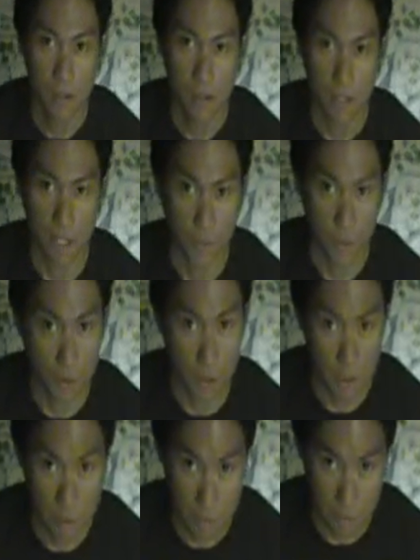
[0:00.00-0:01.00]
that if you're
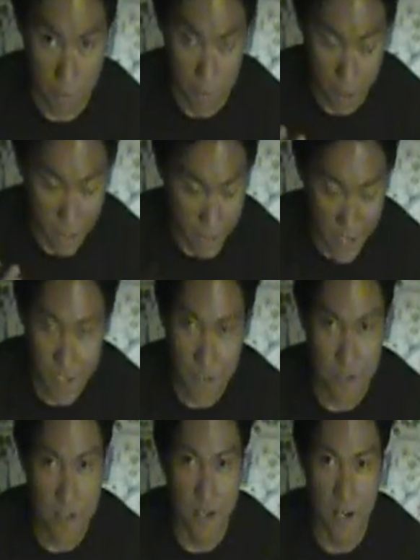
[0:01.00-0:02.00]
going to do an
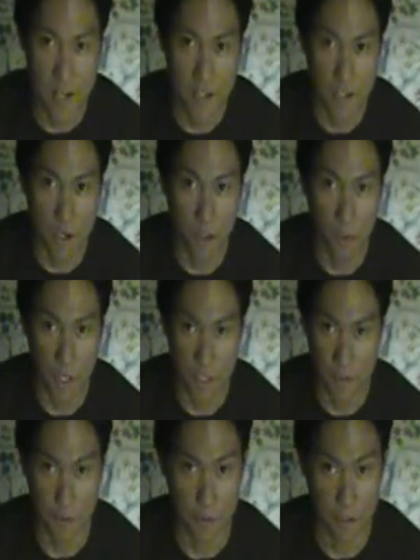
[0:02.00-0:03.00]
exercise,
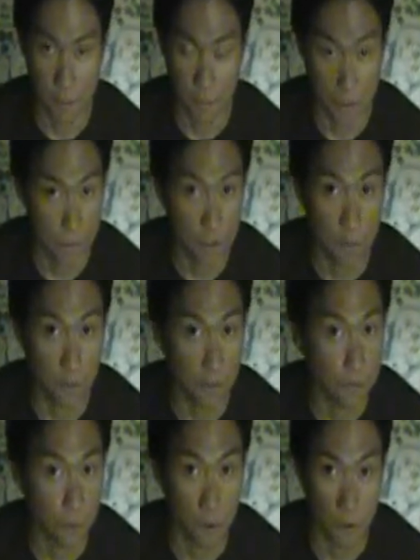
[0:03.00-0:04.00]
always do them in proper
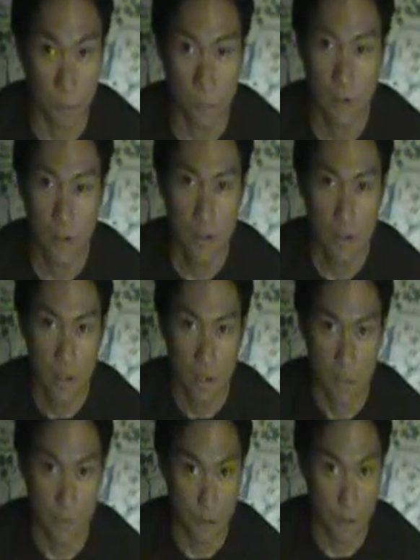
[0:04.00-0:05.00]
form.
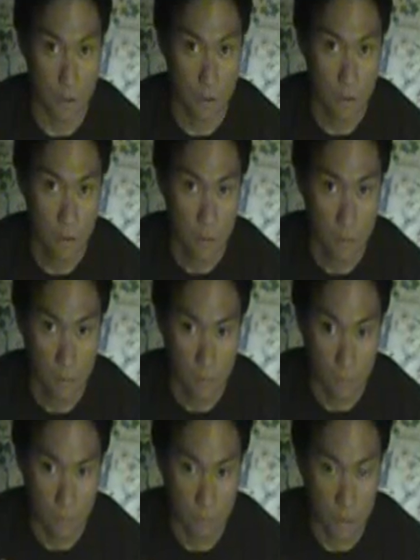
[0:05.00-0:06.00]
If you're
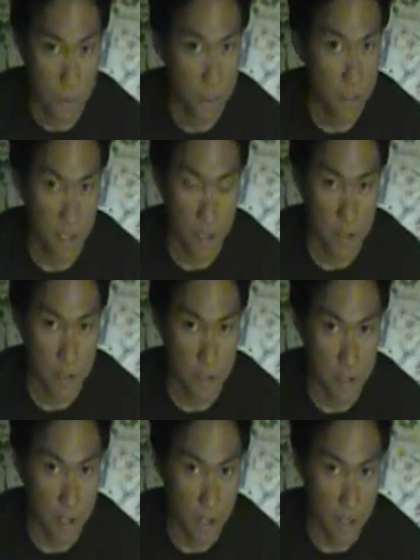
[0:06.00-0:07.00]
doing the
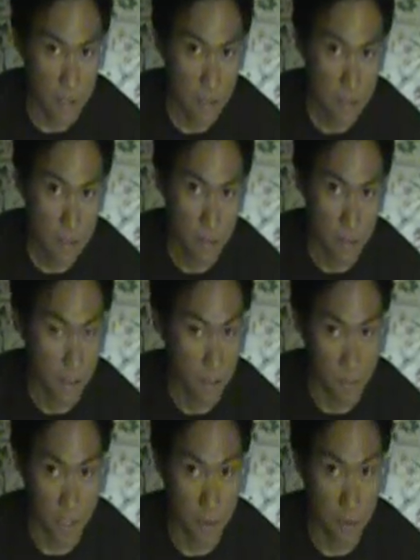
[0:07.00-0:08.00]
exercise in the
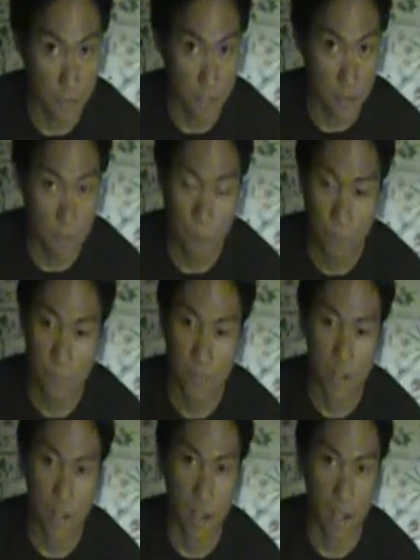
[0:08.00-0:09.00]
middle of it
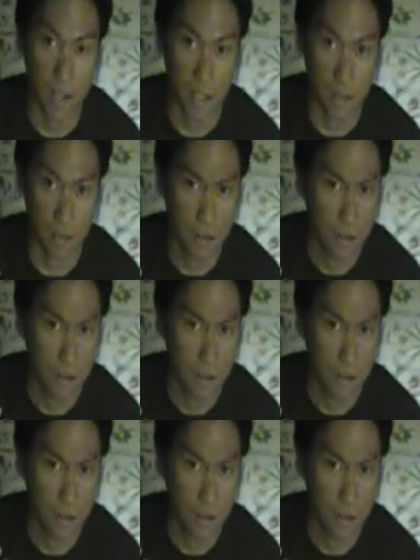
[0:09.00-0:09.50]
and